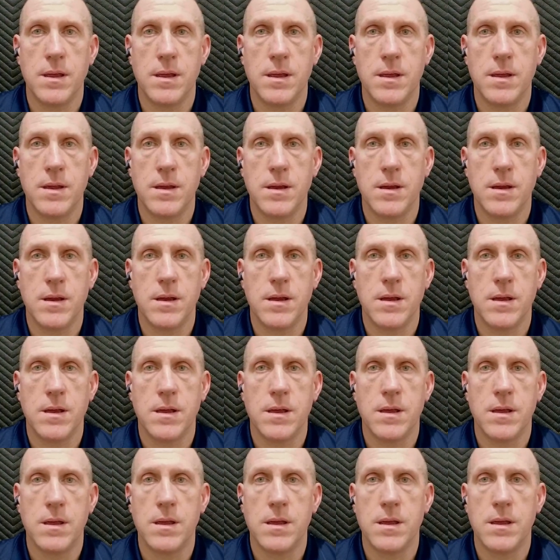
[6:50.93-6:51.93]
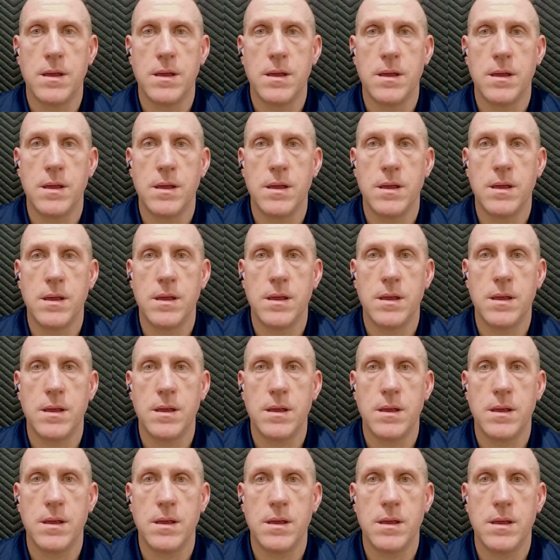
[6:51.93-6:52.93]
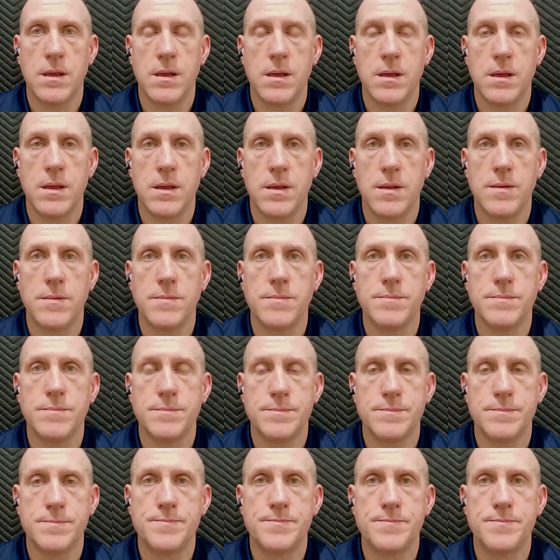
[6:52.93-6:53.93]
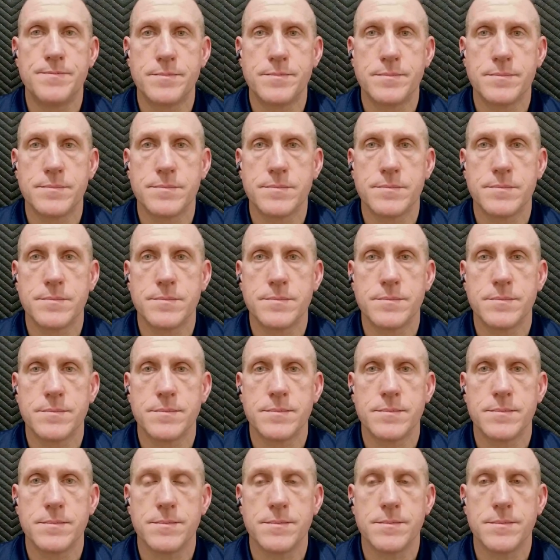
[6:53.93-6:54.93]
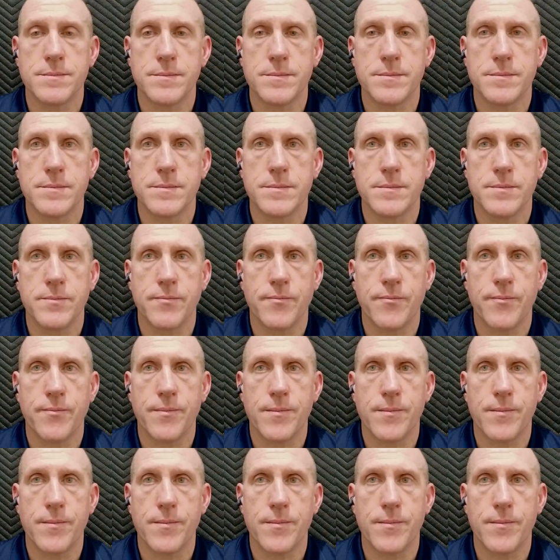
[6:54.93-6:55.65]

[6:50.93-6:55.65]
The person shown says nothing.